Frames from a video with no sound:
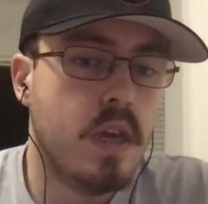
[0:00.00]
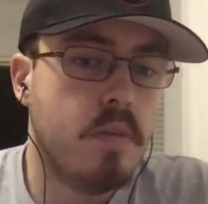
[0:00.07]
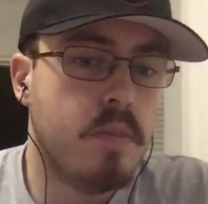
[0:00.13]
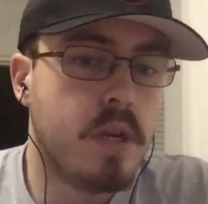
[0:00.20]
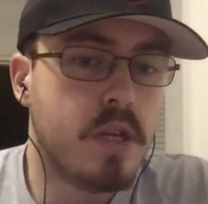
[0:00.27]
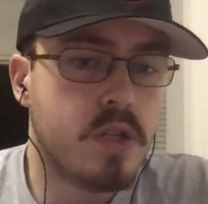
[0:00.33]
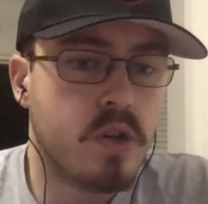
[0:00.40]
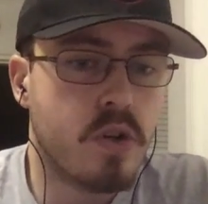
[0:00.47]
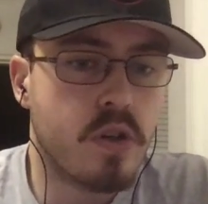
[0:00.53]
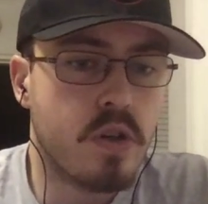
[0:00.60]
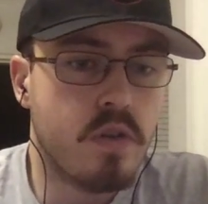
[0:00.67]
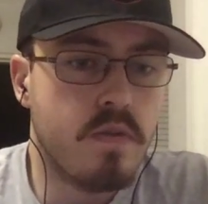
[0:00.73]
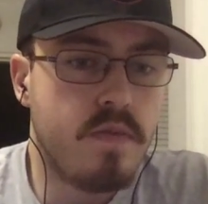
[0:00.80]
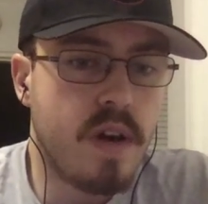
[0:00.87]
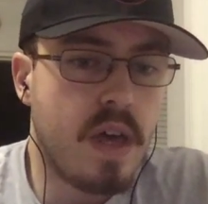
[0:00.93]
make sure to
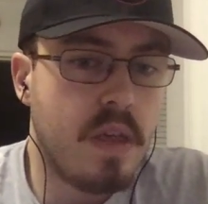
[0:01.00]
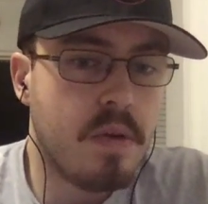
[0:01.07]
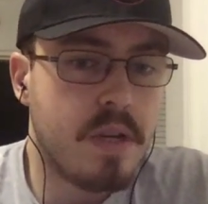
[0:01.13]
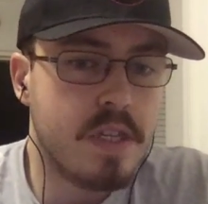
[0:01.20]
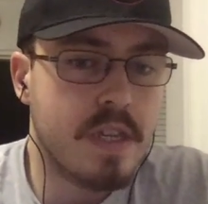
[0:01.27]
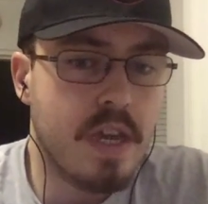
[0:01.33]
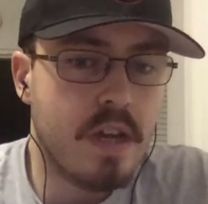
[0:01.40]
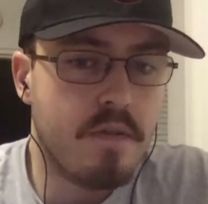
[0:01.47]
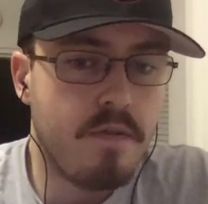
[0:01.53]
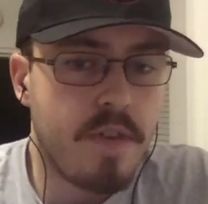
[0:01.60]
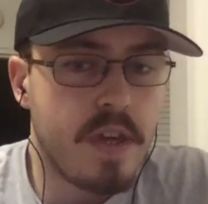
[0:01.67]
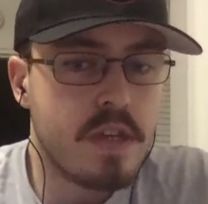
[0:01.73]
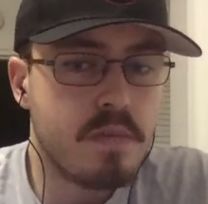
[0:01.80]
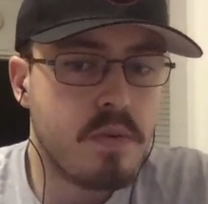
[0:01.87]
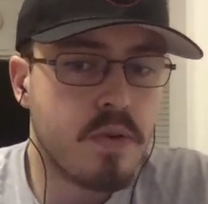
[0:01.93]
go follow us on
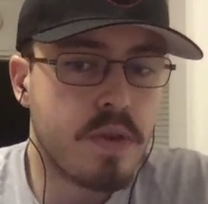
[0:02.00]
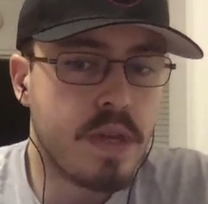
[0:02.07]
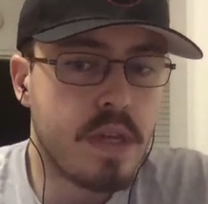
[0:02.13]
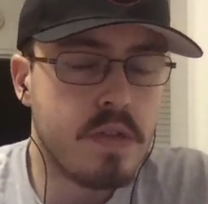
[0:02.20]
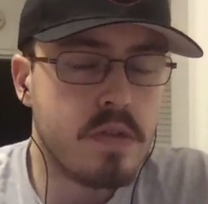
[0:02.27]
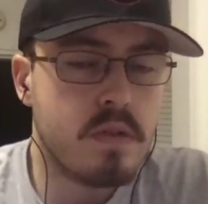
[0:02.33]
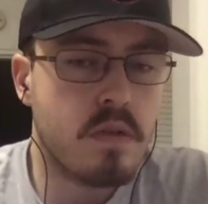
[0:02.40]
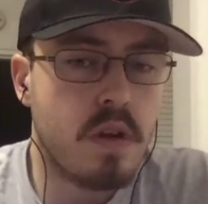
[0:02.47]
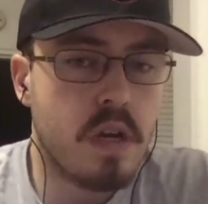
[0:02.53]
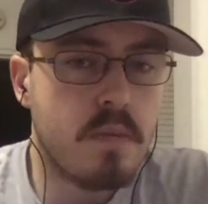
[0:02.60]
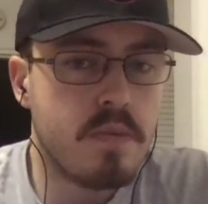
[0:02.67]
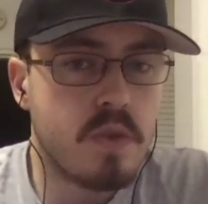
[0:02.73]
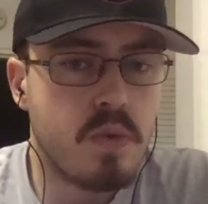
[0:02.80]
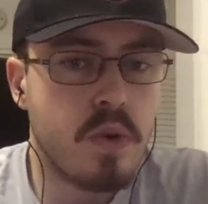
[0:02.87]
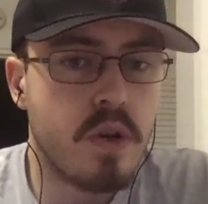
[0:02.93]
Facebook,
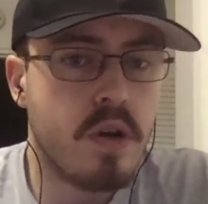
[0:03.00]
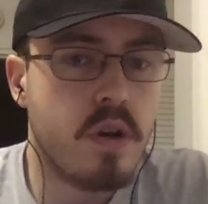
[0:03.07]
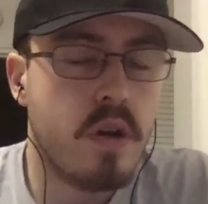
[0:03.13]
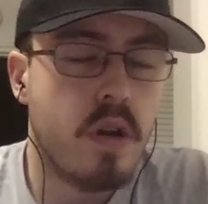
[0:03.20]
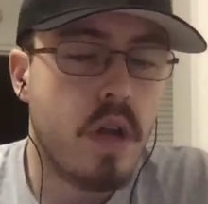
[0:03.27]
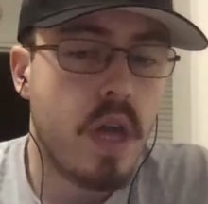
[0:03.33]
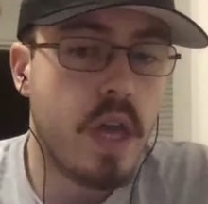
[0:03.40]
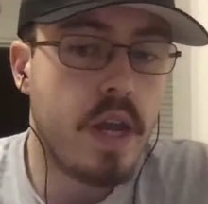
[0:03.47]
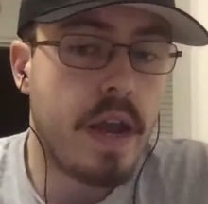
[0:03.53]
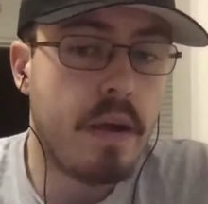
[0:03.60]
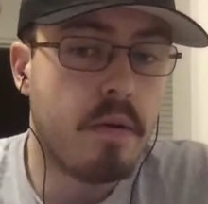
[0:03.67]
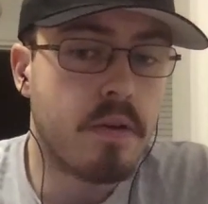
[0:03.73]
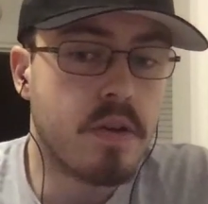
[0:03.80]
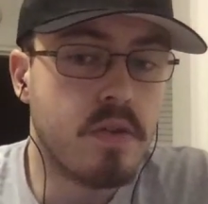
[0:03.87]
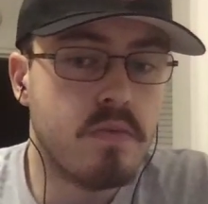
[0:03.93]
Instagram, Twitter, and
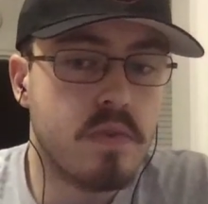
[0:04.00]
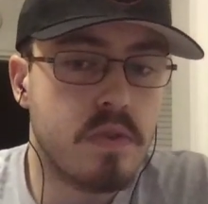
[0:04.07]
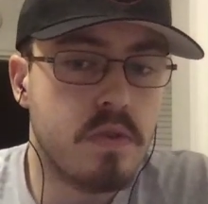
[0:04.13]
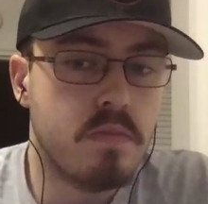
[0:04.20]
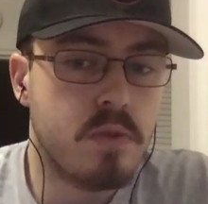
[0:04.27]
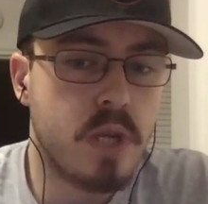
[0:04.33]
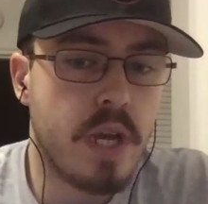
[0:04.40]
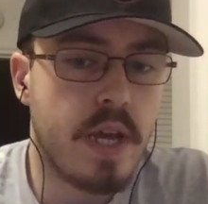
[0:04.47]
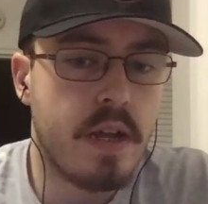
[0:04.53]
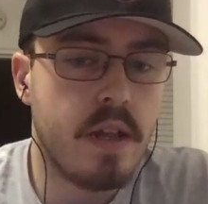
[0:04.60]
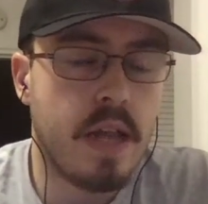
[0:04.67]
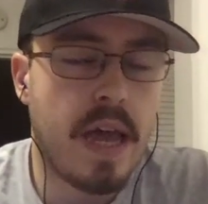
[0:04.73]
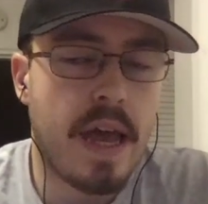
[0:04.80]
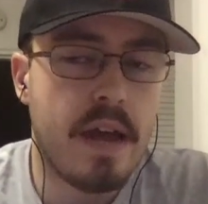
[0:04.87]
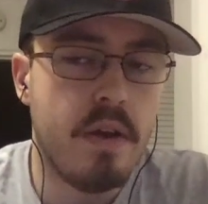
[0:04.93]
our YouTube
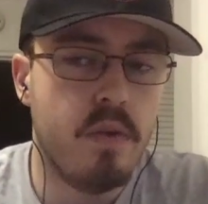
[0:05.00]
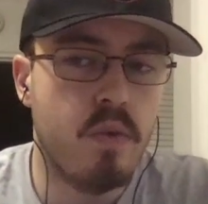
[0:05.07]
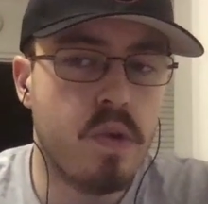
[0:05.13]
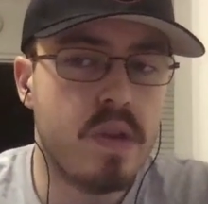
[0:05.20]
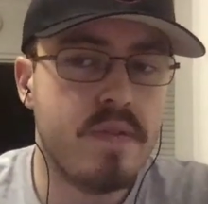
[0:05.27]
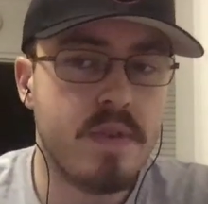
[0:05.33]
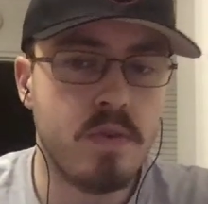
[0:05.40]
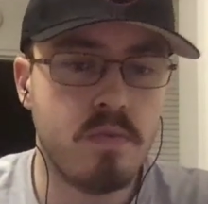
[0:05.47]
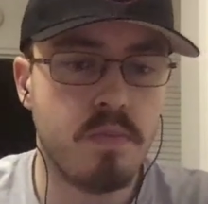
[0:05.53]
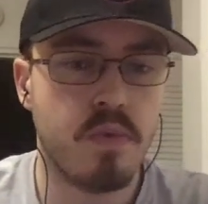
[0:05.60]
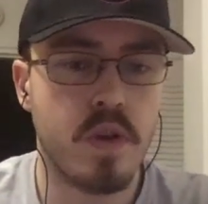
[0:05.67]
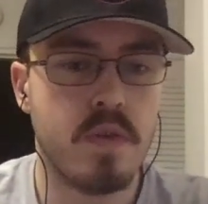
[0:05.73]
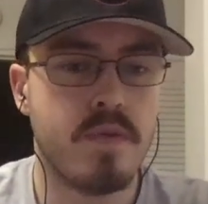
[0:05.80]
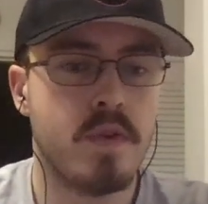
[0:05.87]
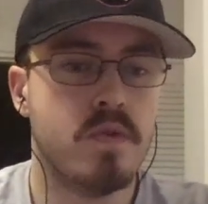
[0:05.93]
channel at Review and
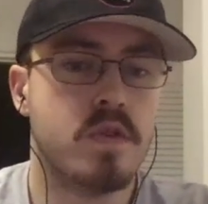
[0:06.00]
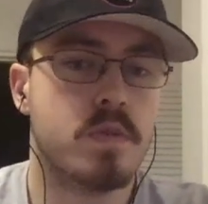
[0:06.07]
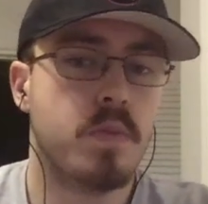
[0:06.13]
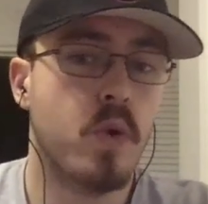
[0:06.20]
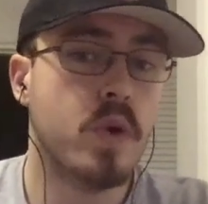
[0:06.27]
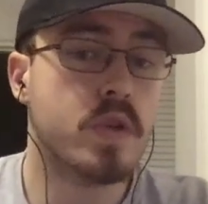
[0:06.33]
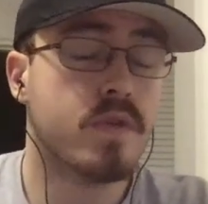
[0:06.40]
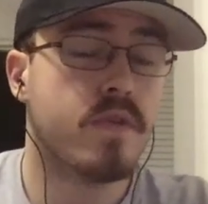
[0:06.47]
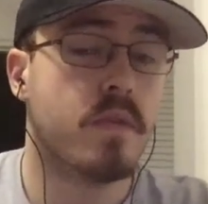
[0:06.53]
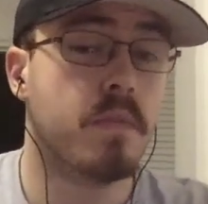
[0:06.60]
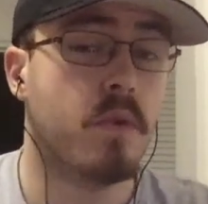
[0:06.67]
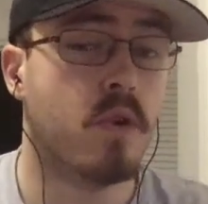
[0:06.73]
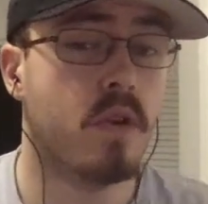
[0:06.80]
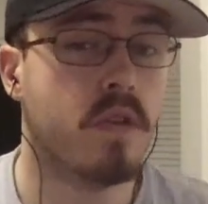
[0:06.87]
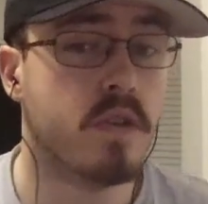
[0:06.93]
Preview Sports for
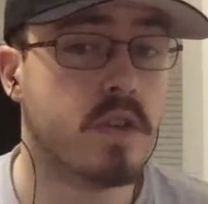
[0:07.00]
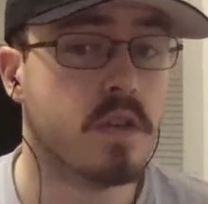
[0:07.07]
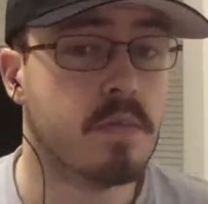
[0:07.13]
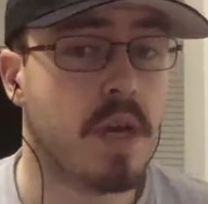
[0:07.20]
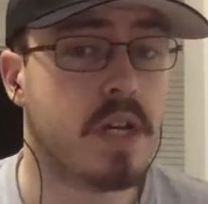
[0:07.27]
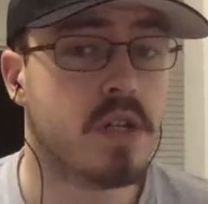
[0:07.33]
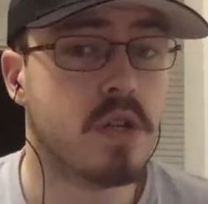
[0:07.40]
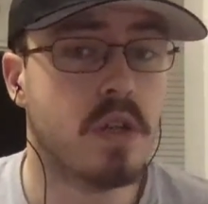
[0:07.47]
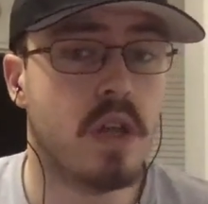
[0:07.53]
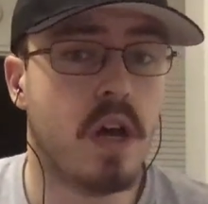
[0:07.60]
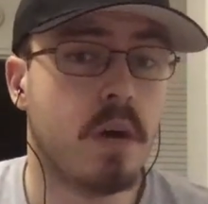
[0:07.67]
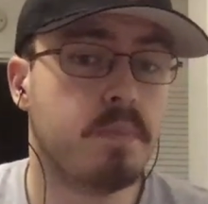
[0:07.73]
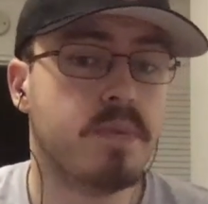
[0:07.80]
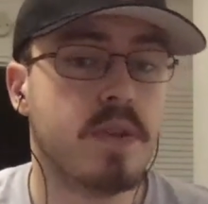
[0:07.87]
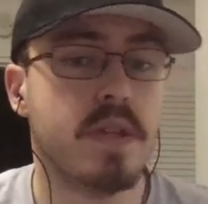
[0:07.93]
more of the special
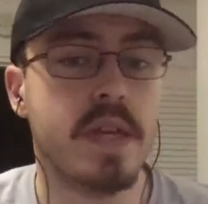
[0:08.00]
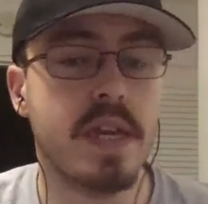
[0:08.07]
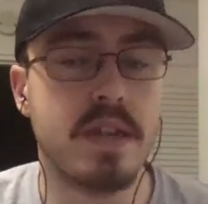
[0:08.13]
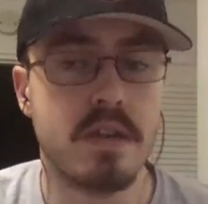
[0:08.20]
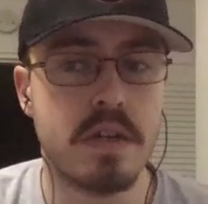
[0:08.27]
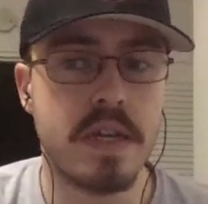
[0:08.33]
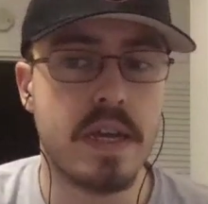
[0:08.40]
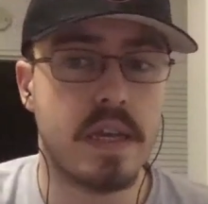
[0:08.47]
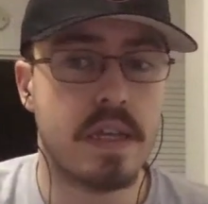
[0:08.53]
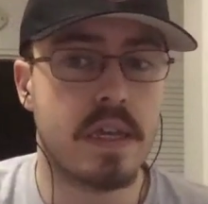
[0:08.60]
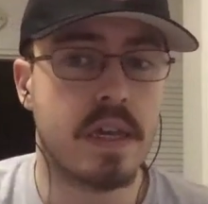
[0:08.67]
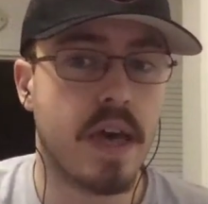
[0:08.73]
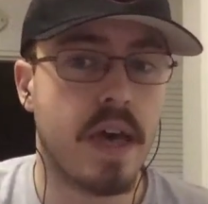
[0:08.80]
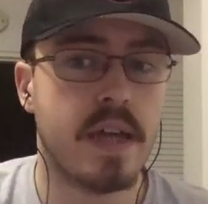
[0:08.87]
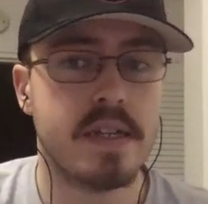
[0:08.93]
up-to-date daily
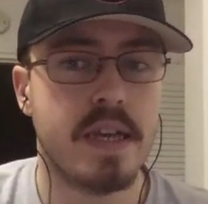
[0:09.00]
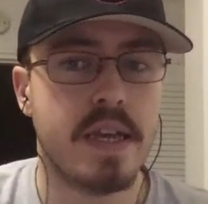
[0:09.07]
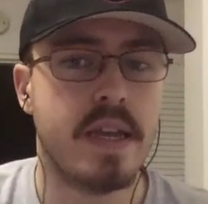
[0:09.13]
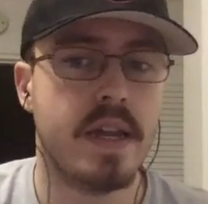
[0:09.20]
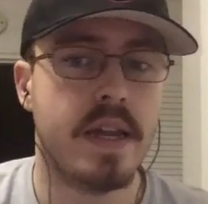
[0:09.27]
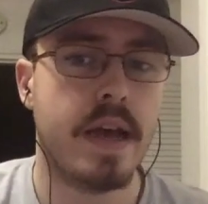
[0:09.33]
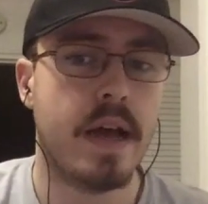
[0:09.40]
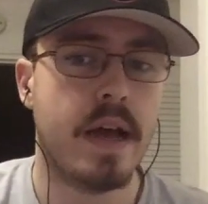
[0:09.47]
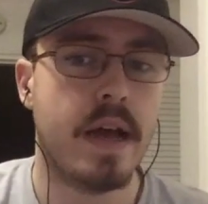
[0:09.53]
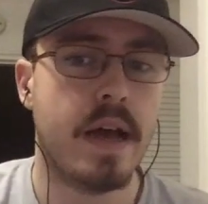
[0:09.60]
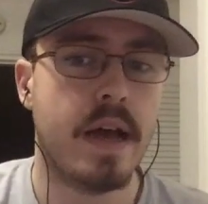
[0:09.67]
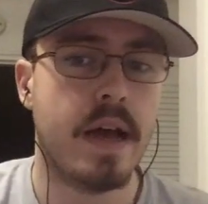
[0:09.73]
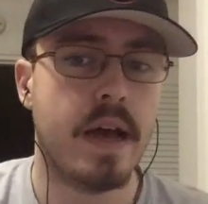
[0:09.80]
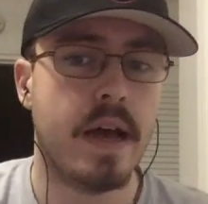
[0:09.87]
content. Now,